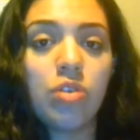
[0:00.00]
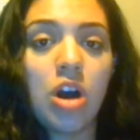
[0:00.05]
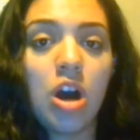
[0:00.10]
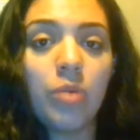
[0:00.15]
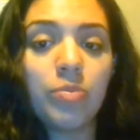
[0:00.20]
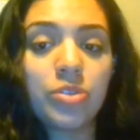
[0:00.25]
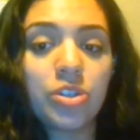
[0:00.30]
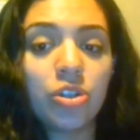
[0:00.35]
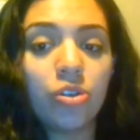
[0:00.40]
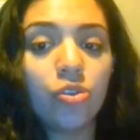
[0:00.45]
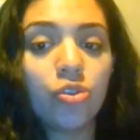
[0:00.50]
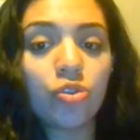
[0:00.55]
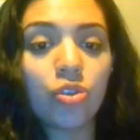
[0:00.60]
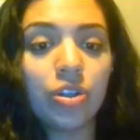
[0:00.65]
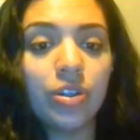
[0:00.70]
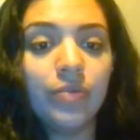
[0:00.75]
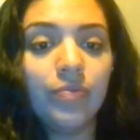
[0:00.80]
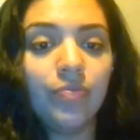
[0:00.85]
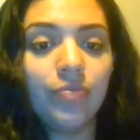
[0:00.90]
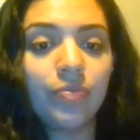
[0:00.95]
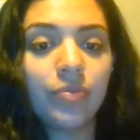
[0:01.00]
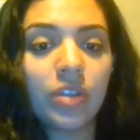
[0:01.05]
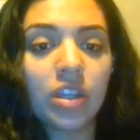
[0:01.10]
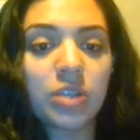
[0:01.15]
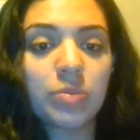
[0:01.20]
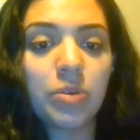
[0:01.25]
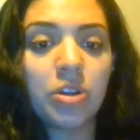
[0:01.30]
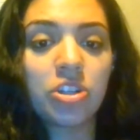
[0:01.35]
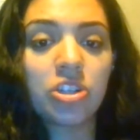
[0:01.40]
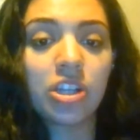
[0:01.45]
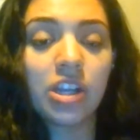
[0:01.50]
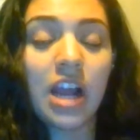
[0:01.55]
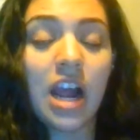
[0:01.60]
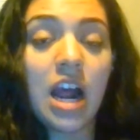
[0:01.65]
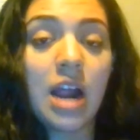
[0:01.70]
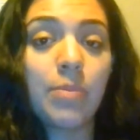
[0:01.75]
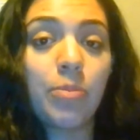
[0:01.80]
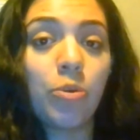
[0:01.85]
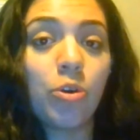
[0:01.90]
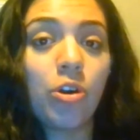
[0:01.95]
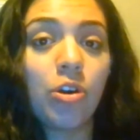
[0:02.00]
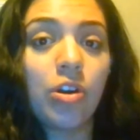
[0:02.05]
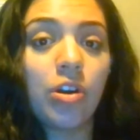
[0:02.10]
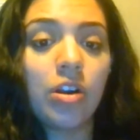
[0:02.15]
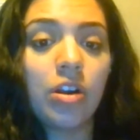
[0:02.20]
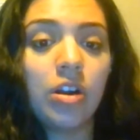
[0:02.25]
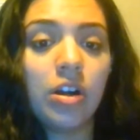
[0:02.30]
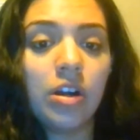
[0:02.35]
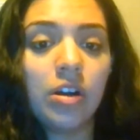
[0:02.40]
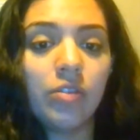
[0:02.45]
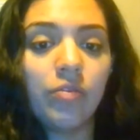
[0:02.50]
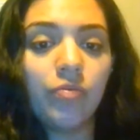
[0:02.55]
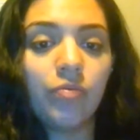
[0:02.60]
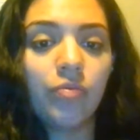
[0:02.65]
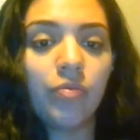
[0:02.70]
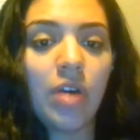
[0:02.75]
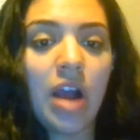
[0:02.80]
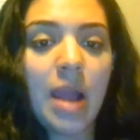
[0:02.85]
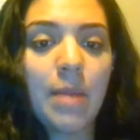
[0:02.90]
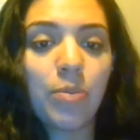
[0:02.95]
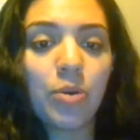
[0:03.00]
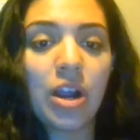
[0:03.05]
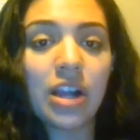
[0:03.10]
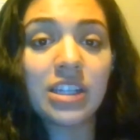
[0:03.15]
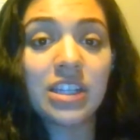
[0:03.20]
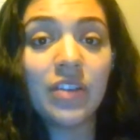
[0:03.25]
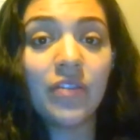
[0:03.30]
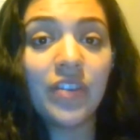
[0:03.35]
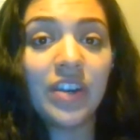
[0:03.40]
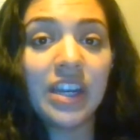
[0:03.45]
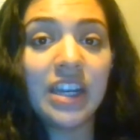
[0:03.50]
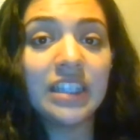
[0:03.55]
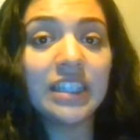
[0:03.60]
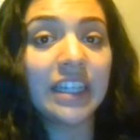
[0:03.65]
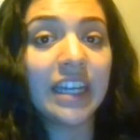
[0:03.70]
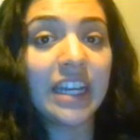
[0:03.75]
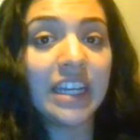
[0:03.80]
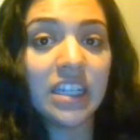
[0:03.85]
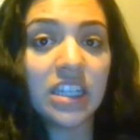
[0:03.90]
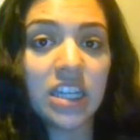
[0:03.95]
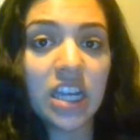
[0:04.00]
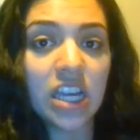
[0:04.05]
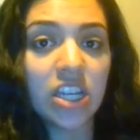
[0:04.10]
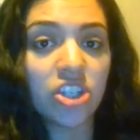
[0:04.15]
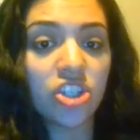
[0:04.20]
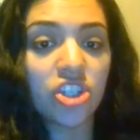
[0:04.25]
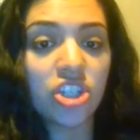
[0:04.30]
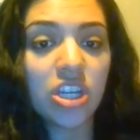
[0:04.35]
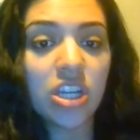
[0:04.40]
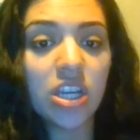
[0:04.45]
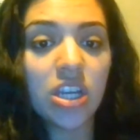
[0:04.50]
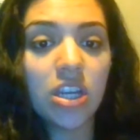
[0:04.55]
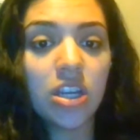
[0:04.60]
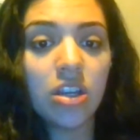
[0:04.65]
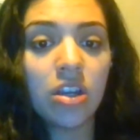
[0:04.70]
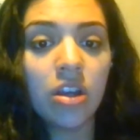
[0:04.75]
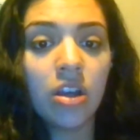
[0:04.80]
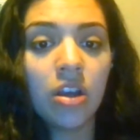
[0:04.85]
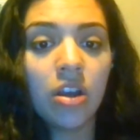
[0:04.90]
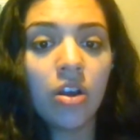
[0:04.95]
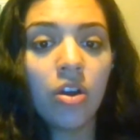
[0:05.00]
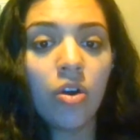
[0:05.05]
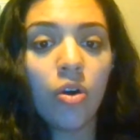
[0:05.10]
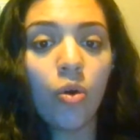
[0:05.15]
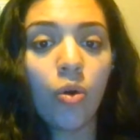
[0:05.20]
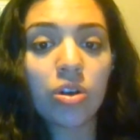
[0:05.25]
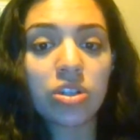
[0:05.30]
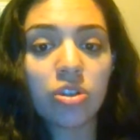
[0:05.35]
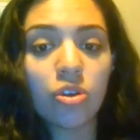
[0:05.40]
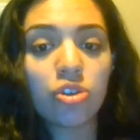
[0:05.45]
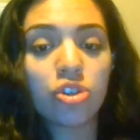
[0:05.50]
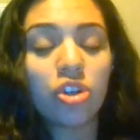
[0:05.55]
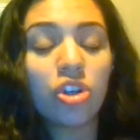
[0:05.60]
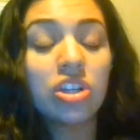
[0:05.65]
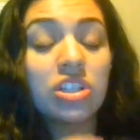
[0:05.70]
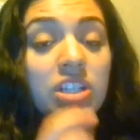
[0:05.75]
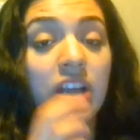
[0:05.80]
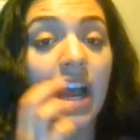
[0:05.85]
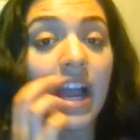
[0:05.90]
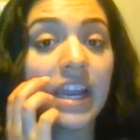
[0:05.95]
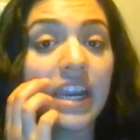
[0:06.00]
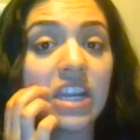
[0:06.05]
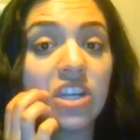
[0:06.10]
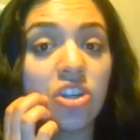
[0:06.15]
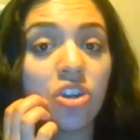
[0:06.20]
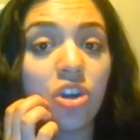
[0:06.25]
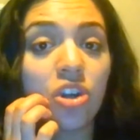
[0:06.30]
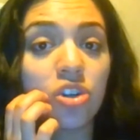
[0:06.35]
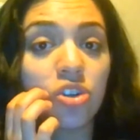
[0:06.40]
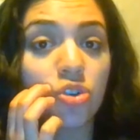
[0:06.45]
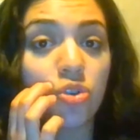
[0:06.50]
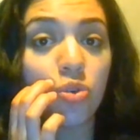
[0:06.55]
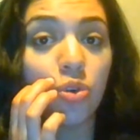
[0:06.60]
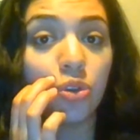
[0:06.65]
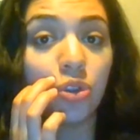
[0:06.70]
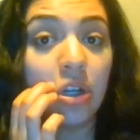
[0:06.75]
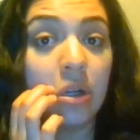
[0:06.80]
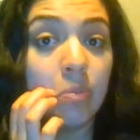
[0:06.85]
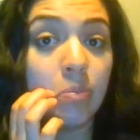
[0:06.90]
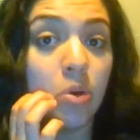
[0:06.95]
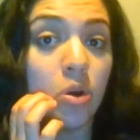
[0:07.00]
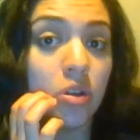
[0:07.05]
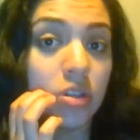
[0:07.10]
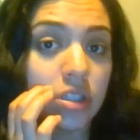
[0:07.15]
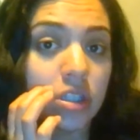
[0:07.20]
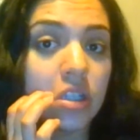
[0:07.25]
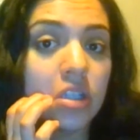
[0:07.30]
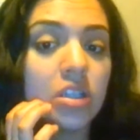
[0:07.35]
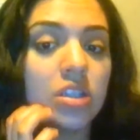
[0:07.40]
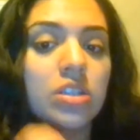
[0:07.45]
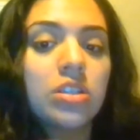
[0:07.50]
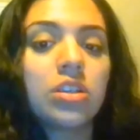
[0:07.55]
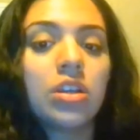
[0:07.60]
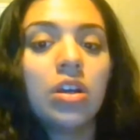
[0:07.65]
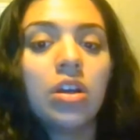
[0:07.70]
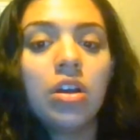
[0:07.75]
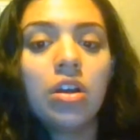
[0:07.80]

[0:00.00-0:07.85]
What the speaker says: helped children experiencing hyperactivity like ADHD or social anxiety to control their impulses,